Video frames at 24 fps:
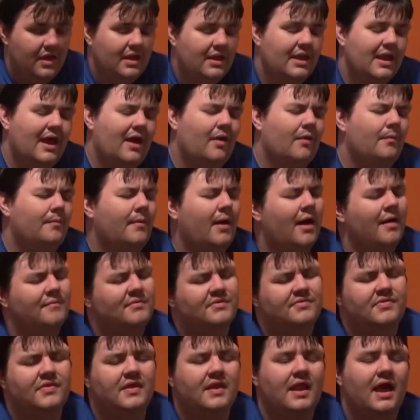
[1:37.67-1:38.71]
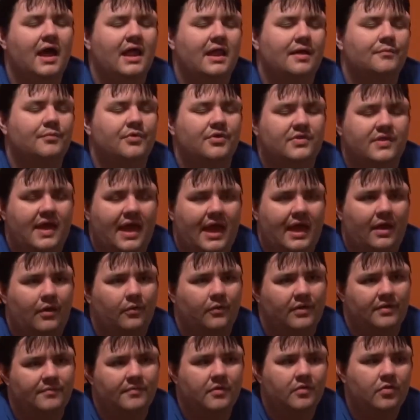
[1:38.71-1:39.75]
Now, obviously not every day or
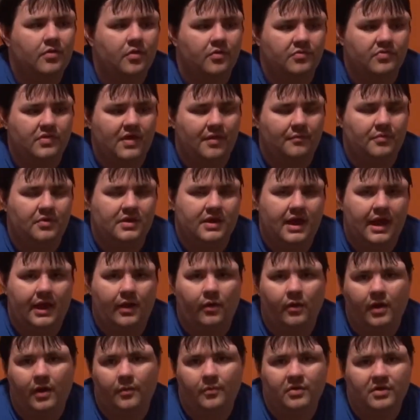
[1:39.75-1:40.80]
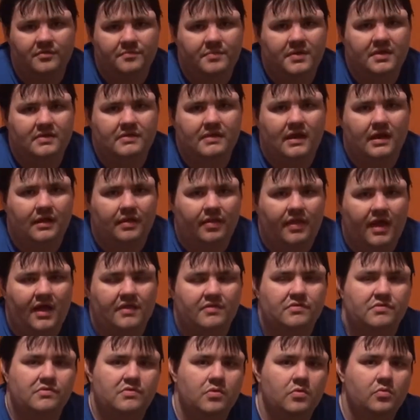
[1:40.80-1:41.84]
even close to every day, or I would have been done a lot
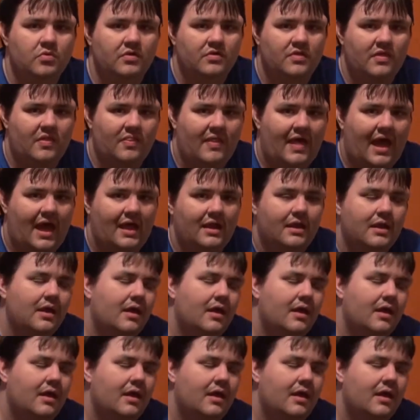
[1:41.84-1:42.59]
sooner than that.